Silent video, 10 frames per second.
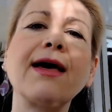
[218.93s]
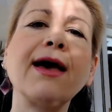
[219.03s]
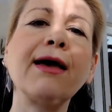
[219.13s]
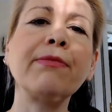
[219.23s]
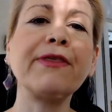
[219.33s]

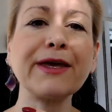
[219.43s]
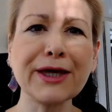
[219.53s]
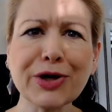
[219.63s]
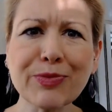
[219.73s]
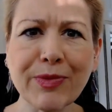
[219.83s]
that
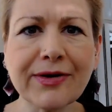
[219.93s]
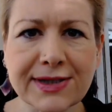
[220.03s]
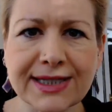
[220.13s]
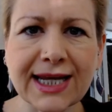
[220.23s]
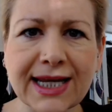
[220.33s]
you
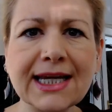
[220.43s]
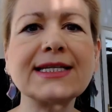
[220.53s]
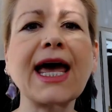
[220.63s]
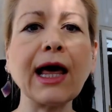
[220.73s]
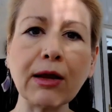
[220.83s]
most
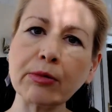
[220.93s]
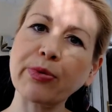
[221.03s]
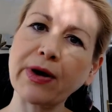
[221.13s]
need help